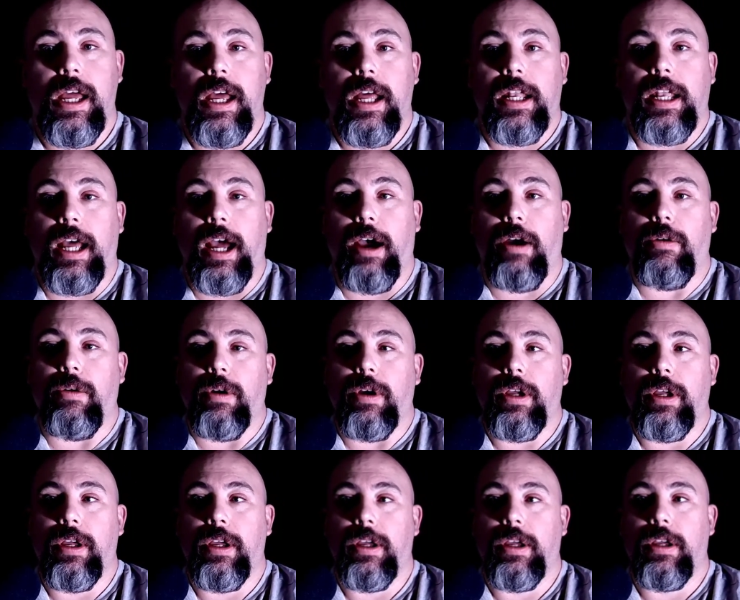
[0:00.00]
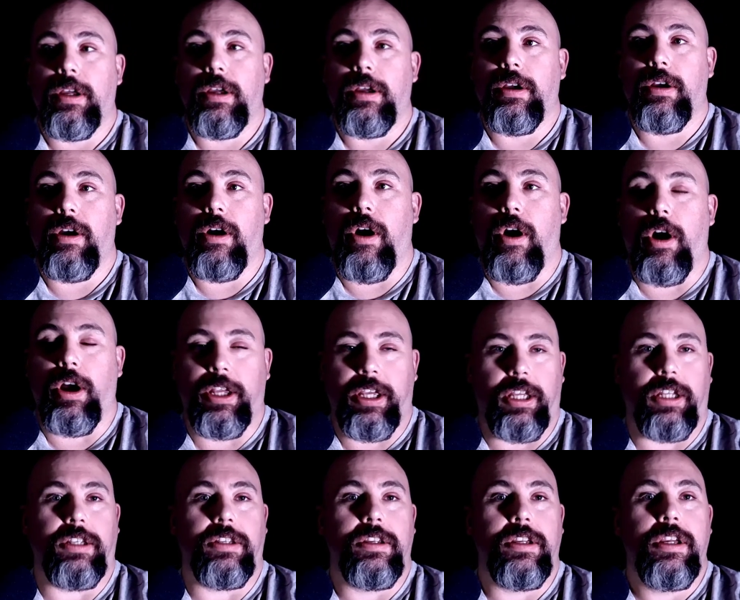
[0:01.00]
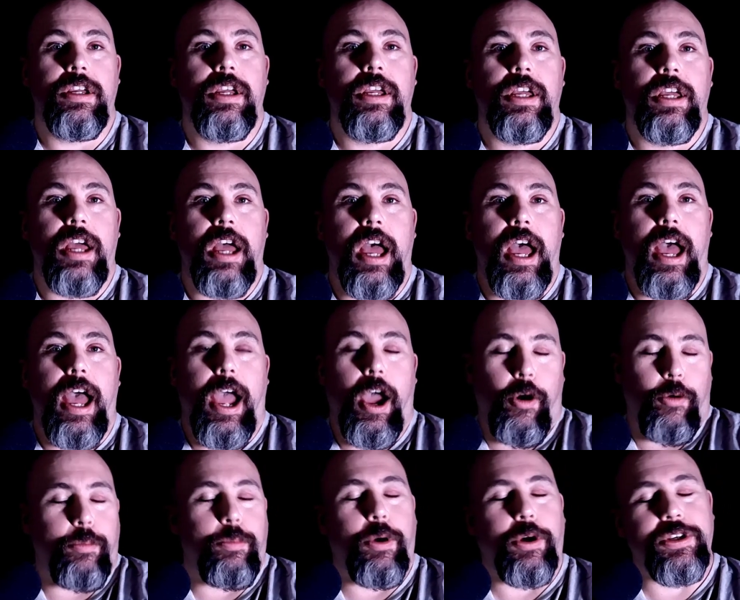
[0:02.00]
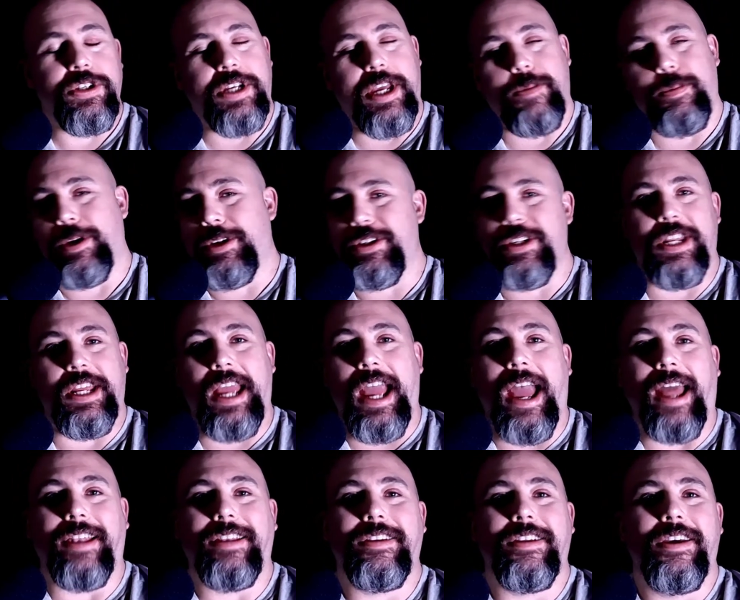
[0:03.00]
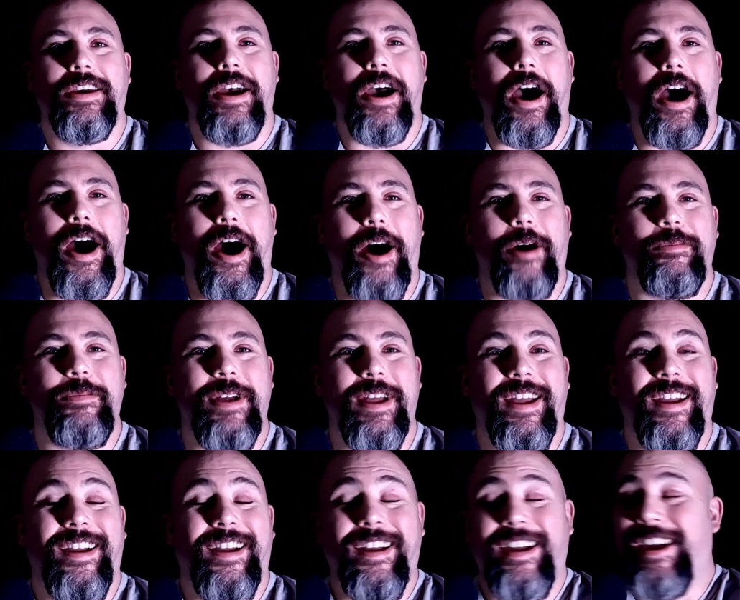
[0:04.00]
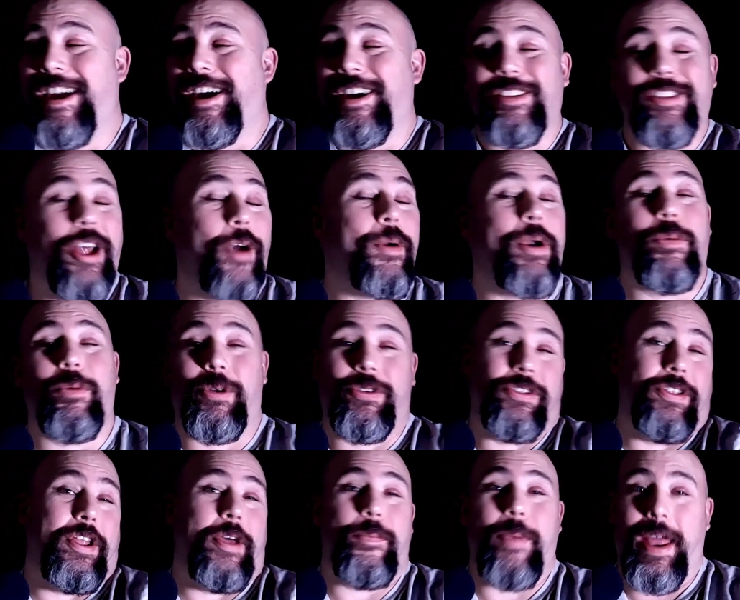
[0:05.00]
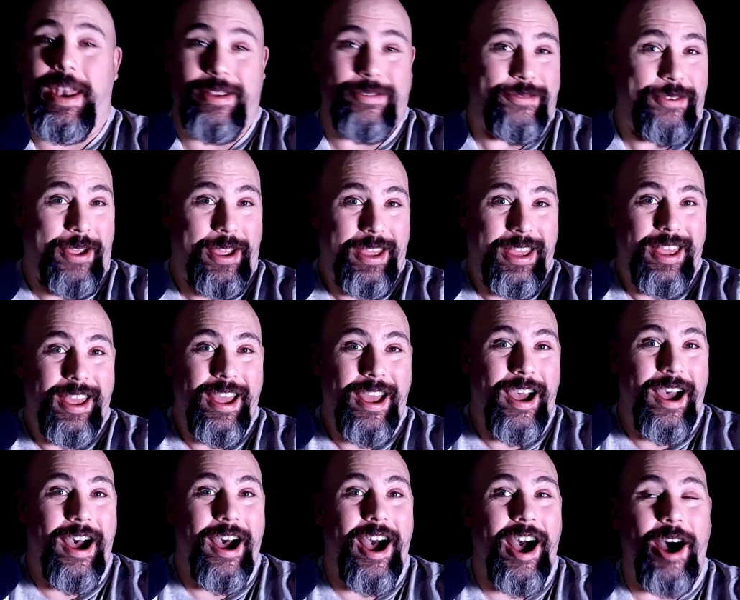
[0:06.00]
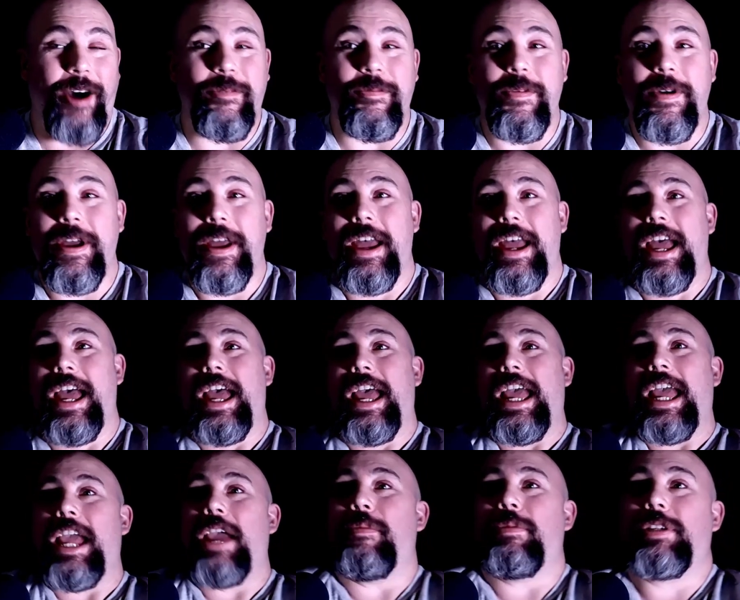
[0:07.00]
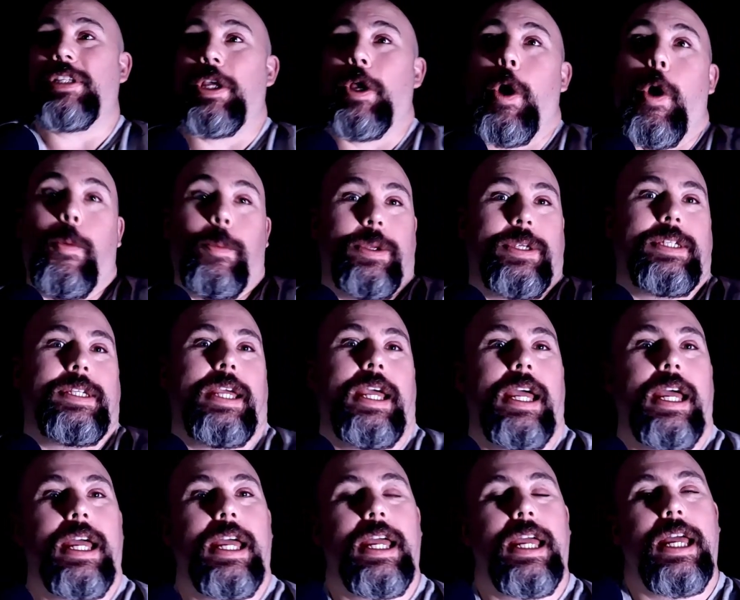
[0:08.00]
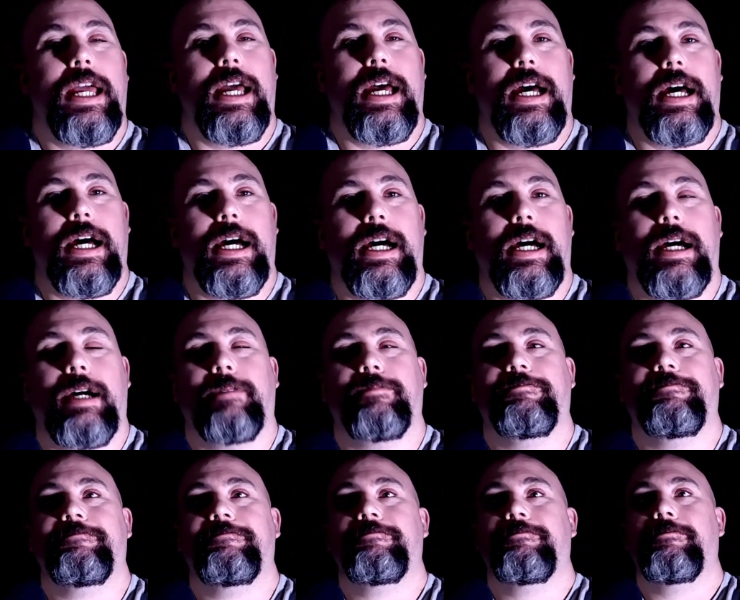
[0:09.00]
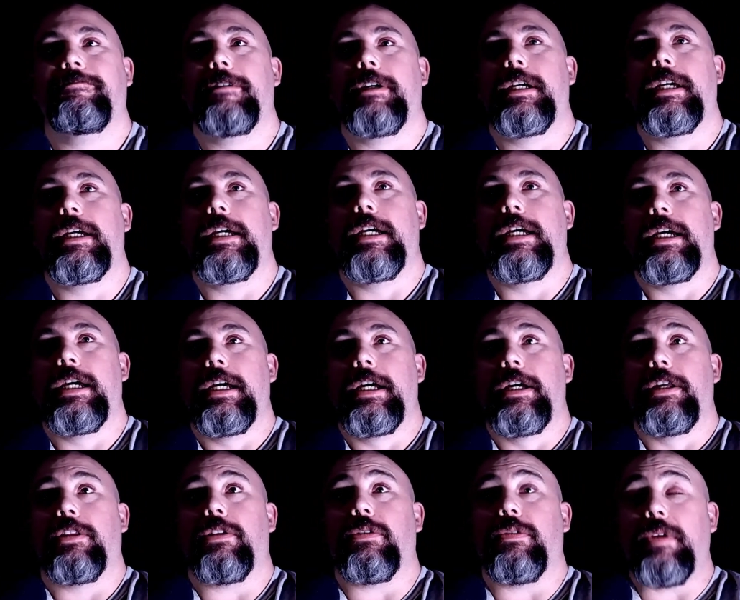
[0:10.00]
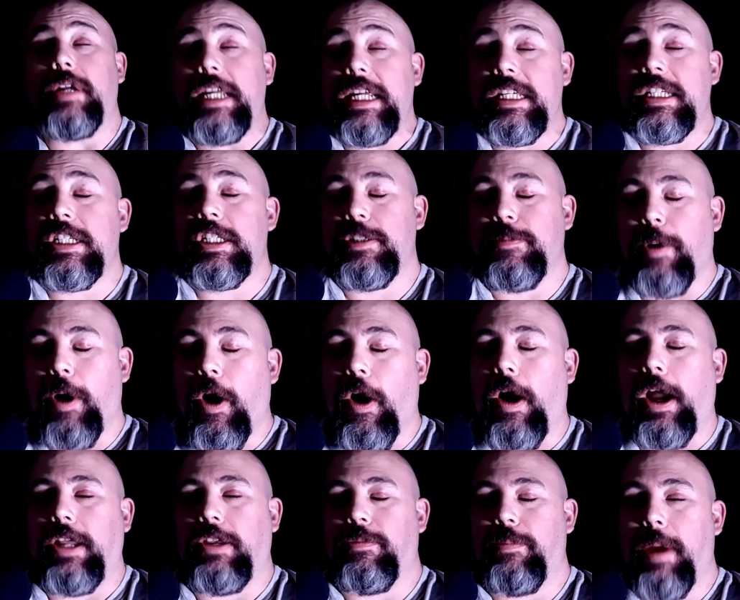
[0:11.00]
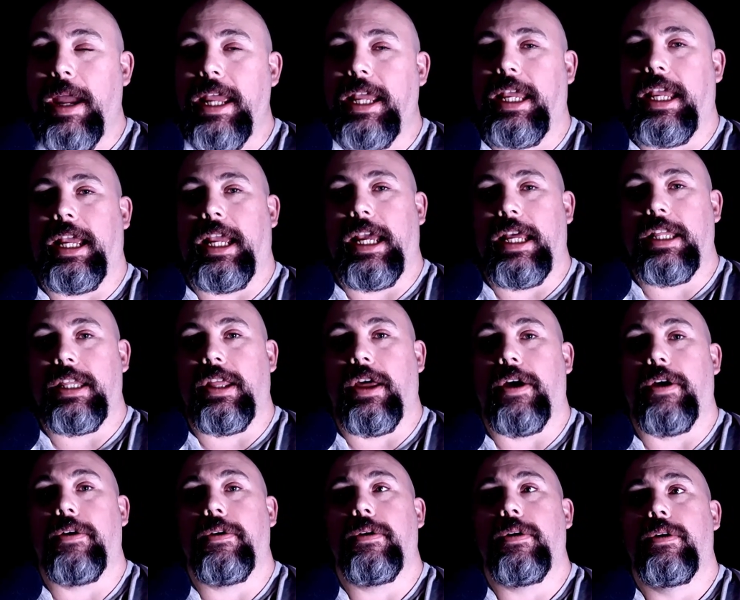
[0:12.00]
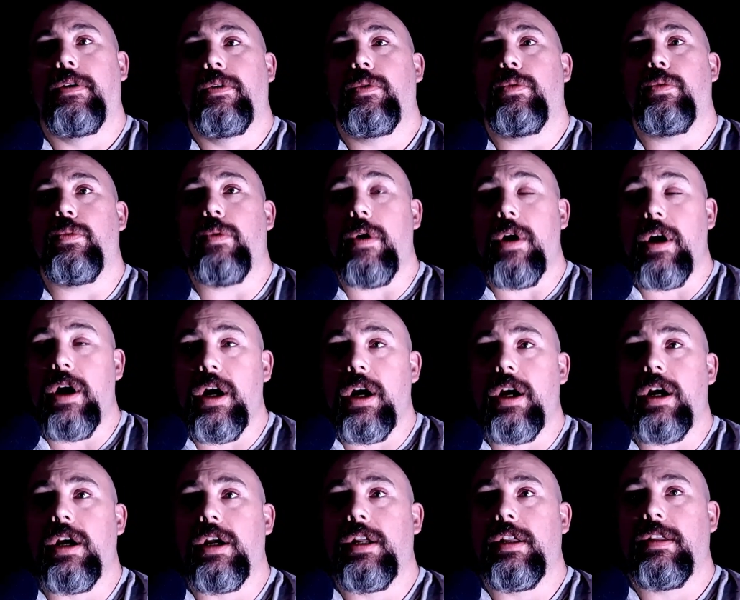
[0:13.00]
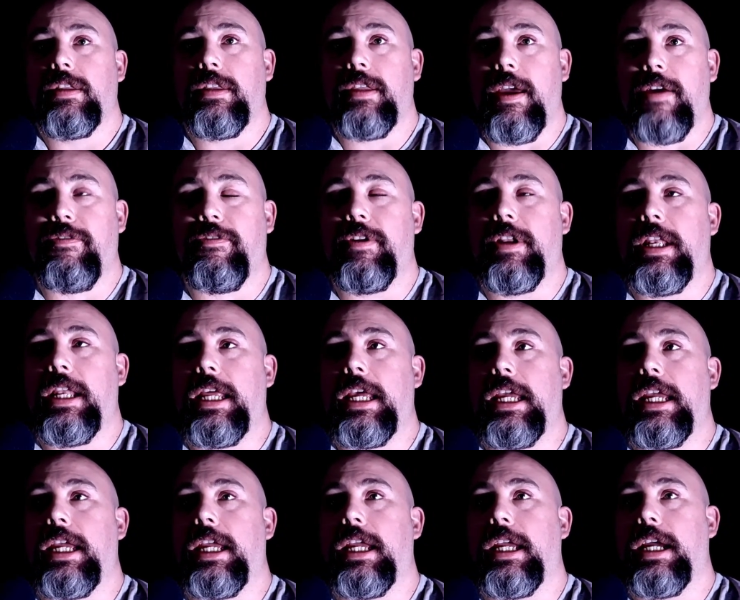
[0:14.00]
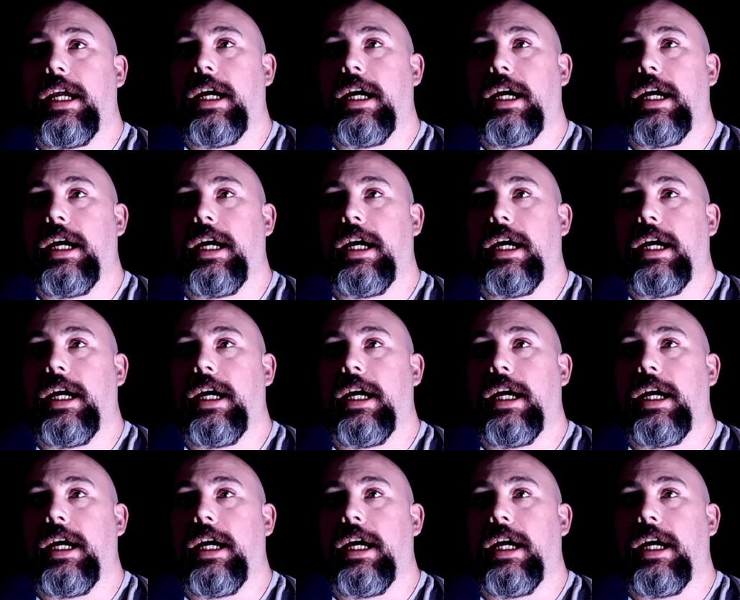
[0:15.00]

Now I can help by skipping to the end. No, it wasn't a benefit. It was the opposite. The reasons behind making it, though, were definitely